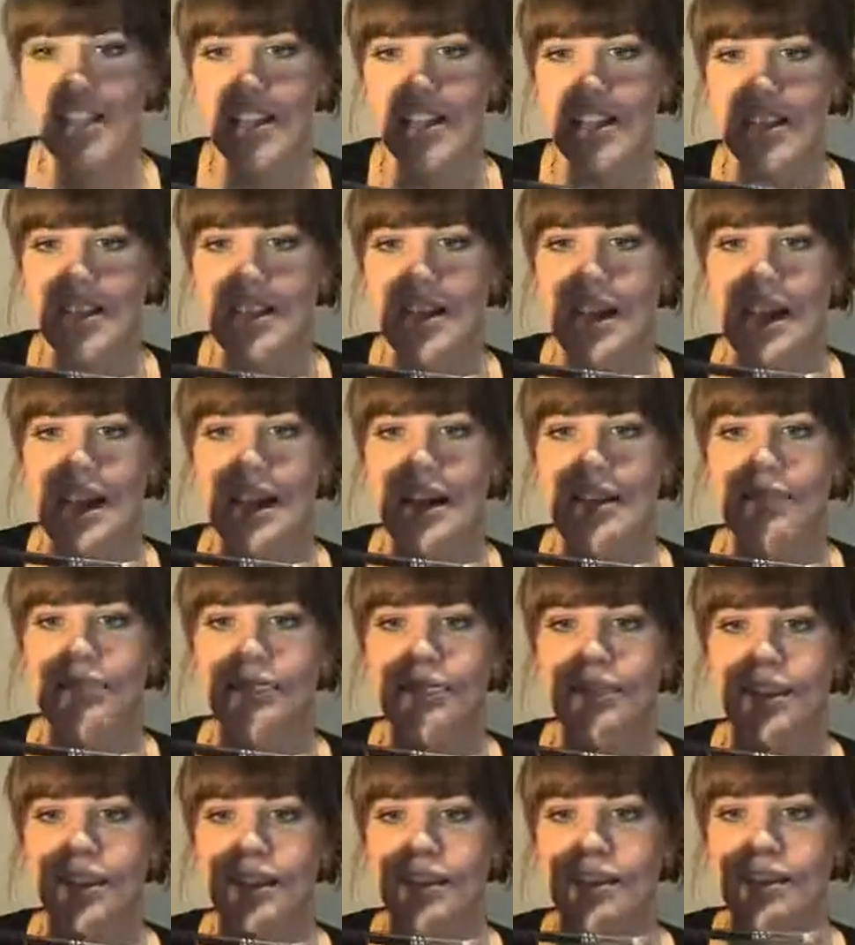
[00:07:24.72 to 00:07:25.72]
then
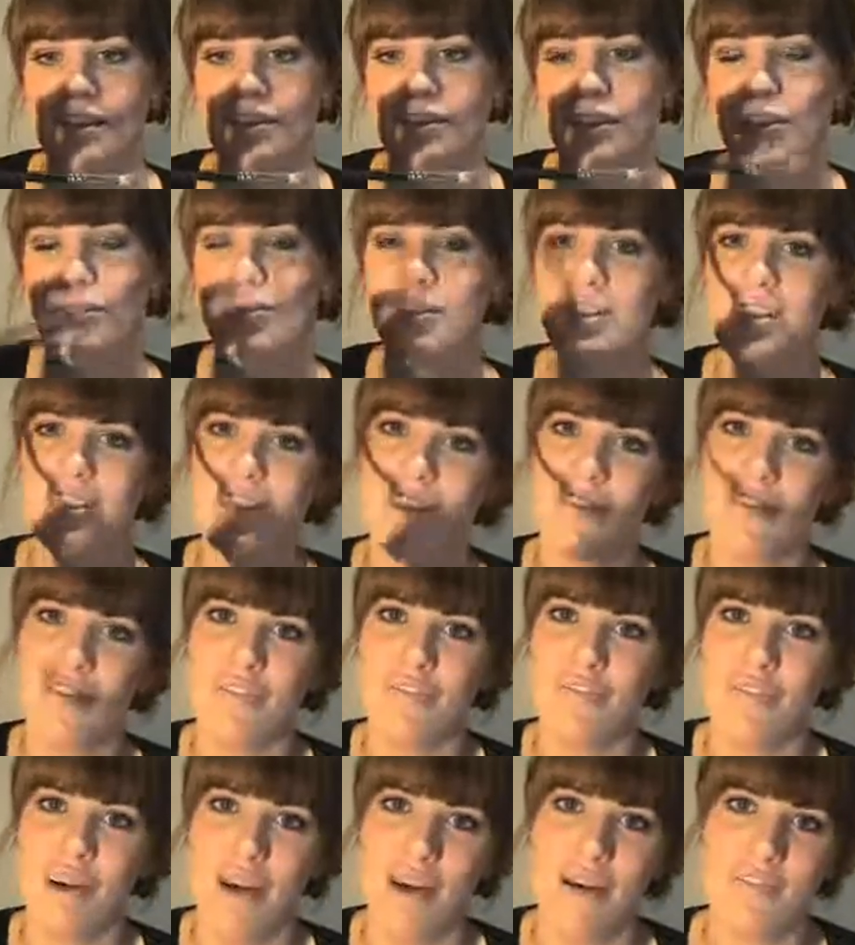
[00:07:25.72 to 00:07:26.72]
the
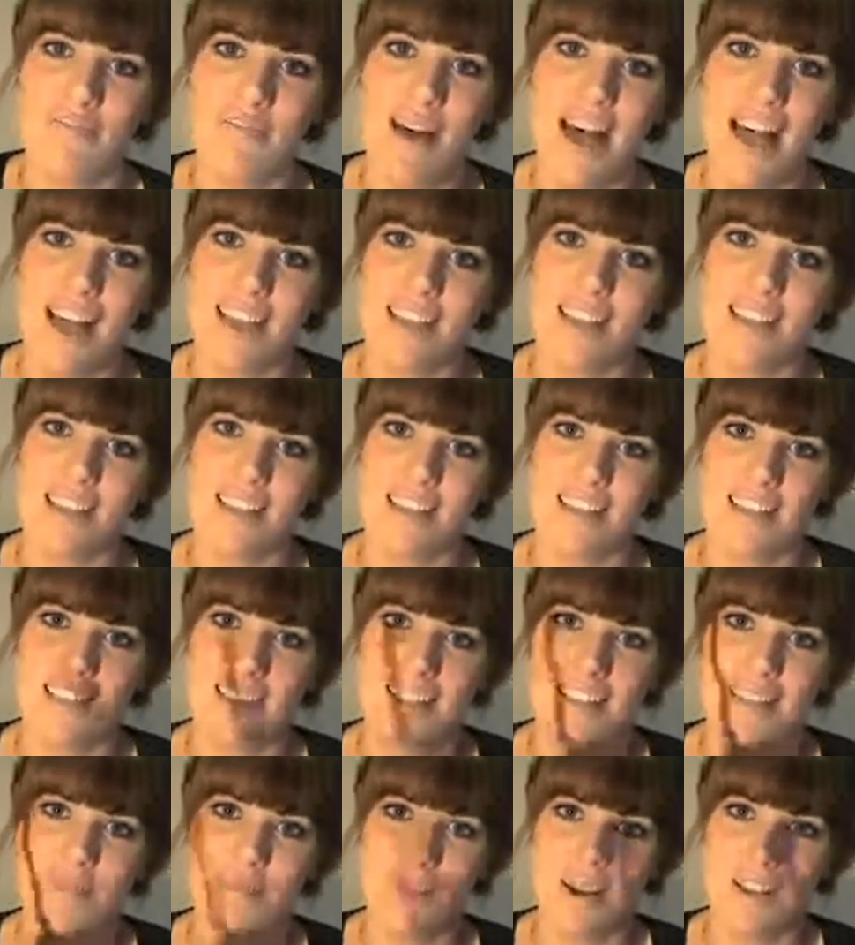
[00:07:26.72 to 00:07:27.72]
217 by MAC
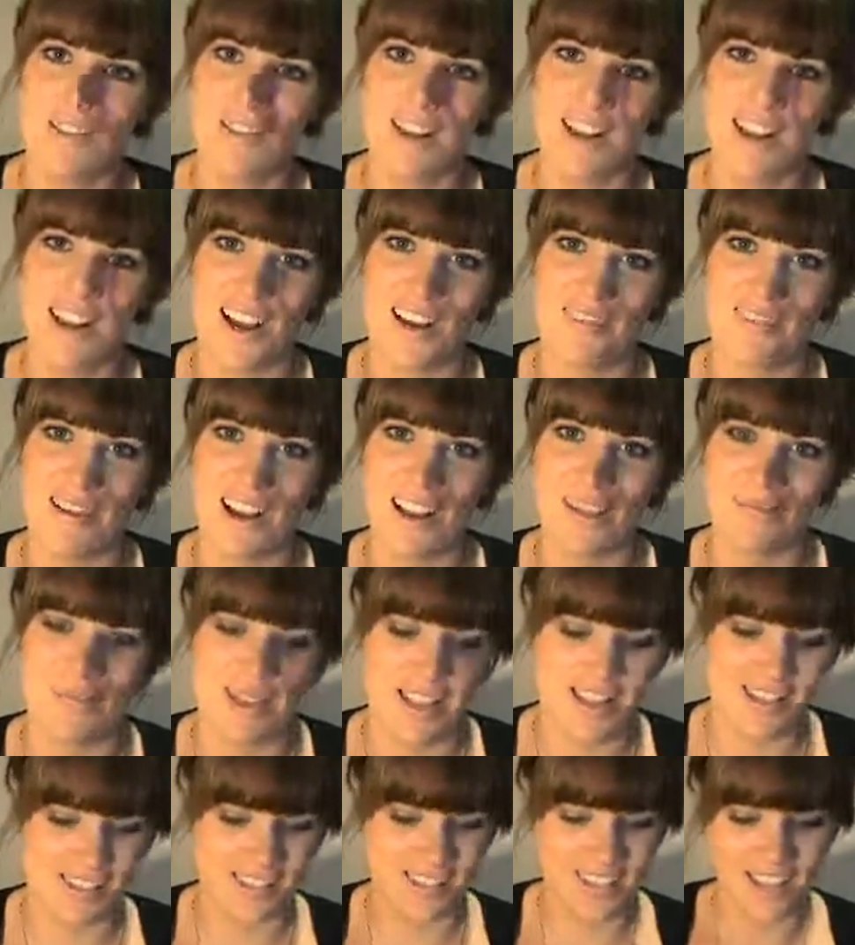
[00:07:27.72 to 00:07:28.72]
is one that I
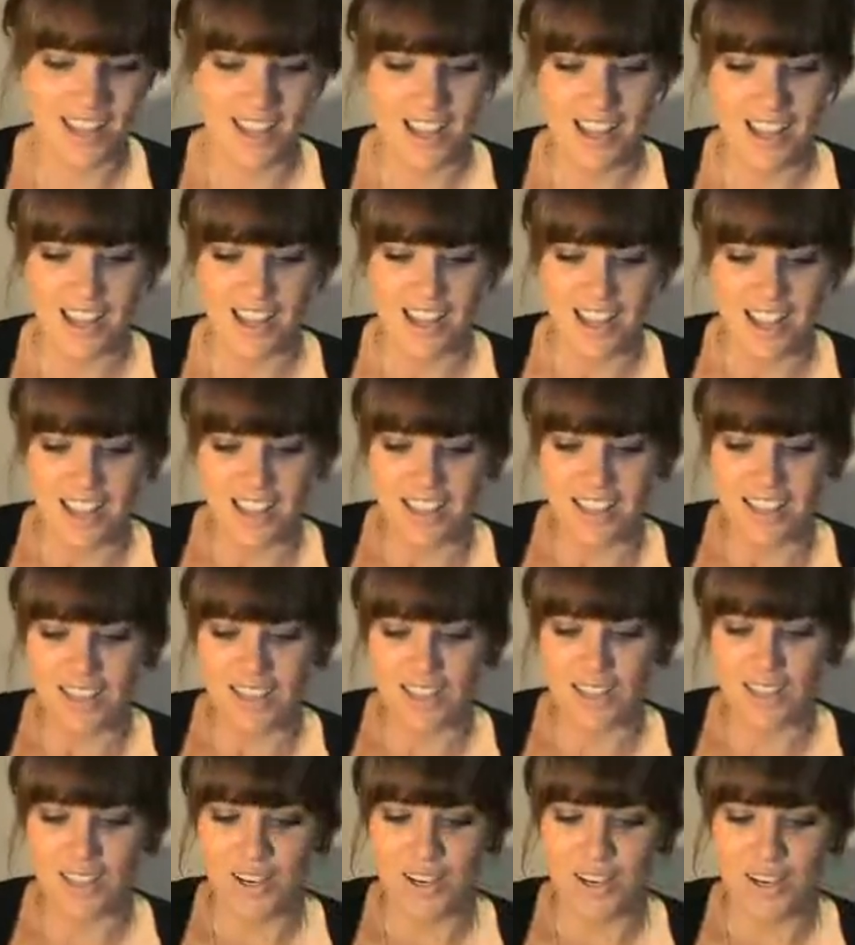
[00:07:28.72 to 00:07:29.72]
recommend.
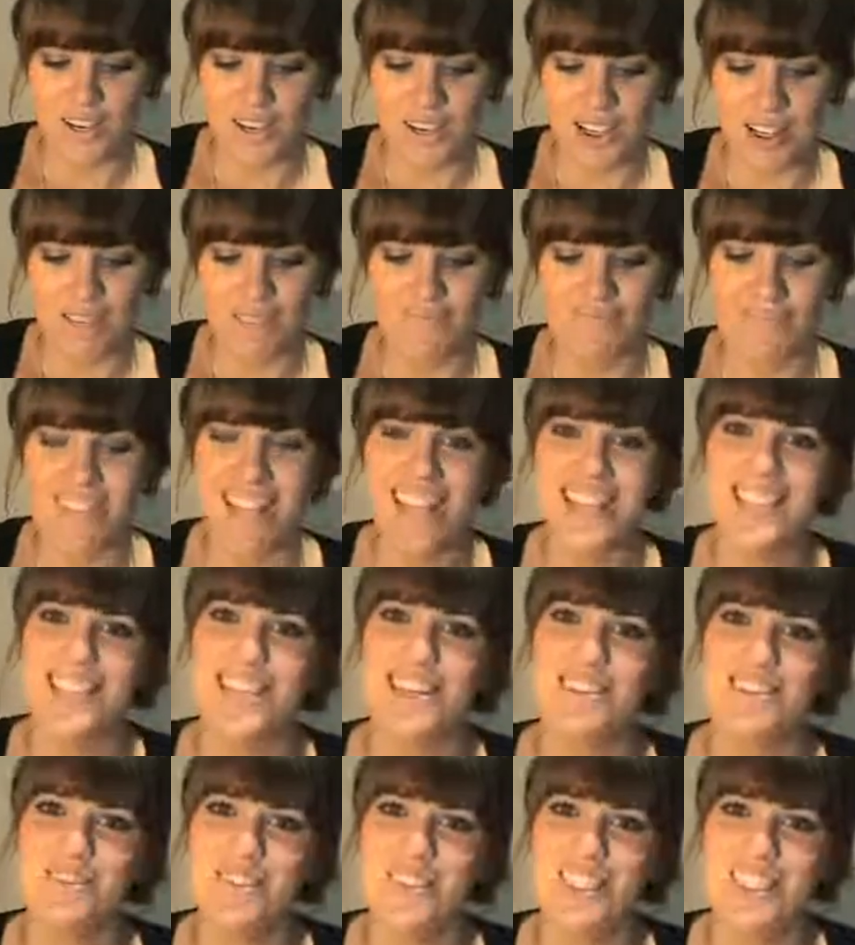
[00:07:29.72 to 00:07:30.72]
So
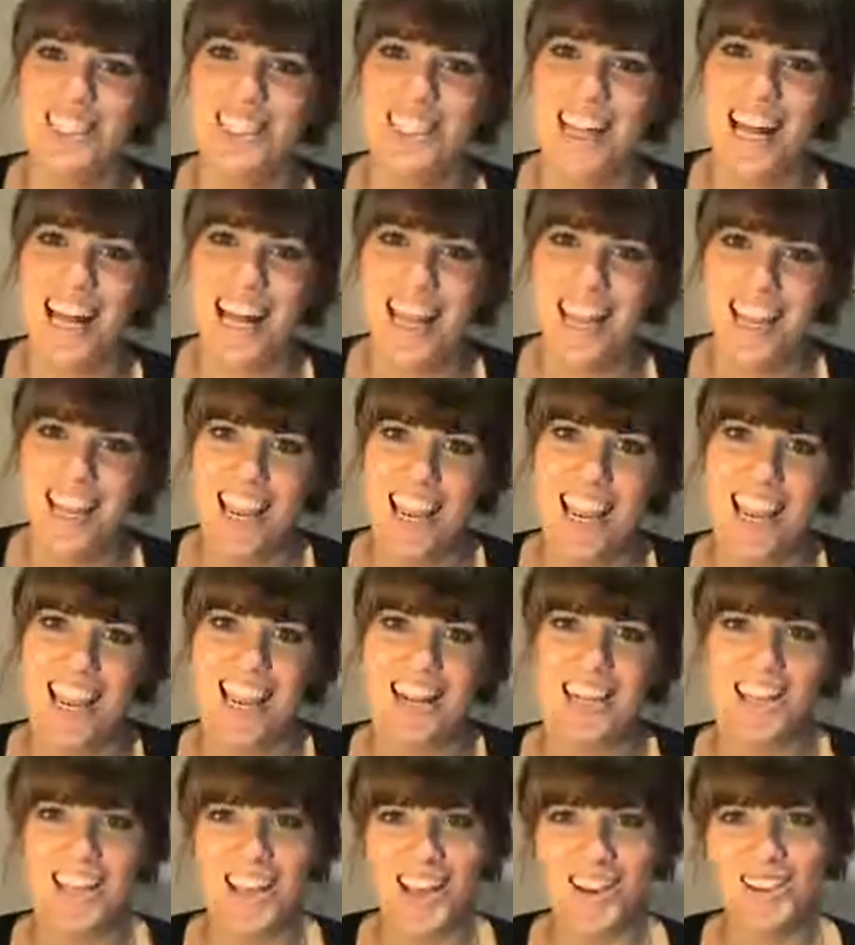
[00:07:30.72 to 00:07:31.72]
that's it for today,
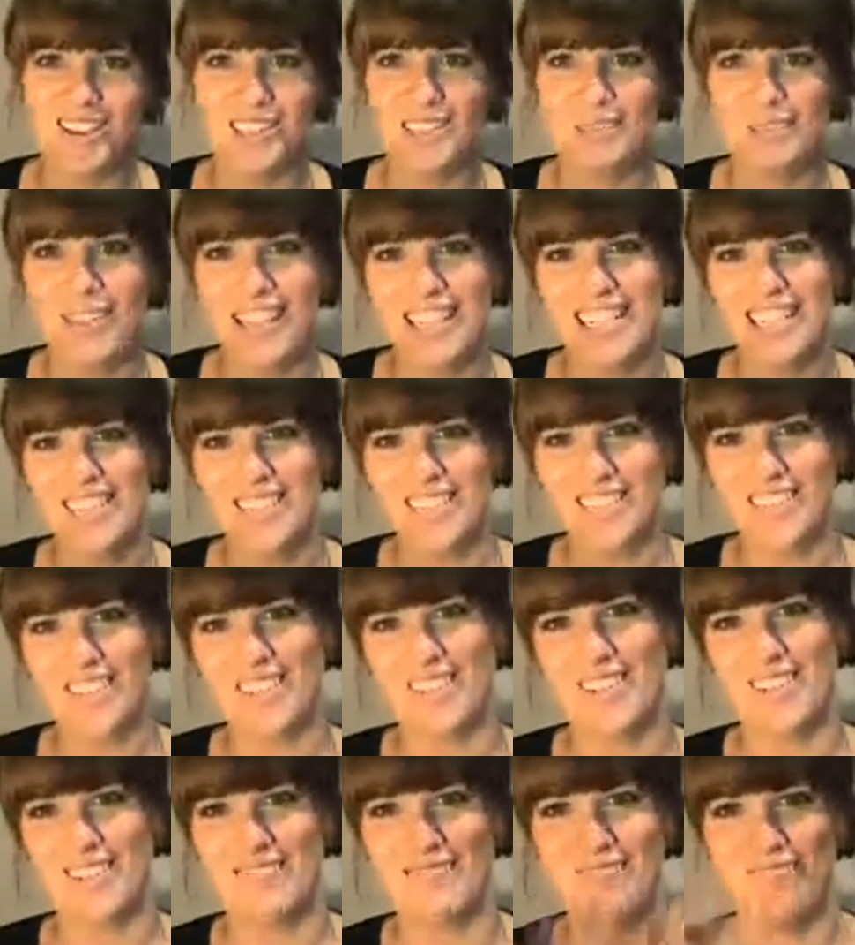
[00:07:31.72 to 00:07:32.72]
and I'll speak to you all
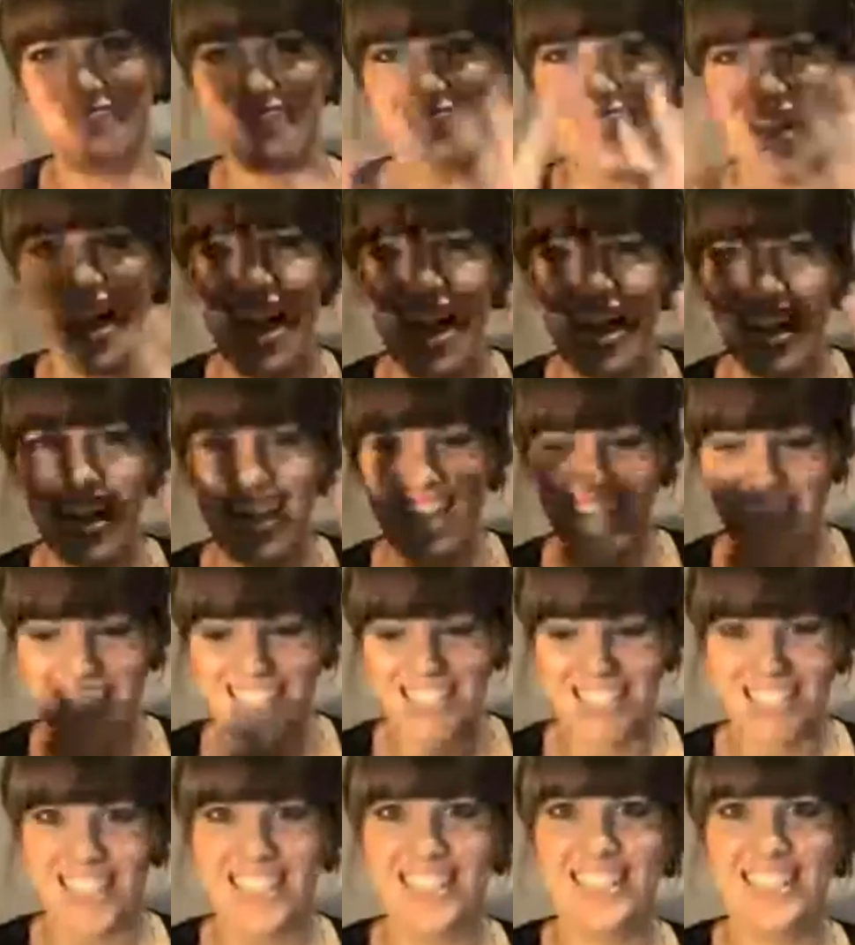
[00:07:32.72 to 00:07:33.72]
soon. Bye!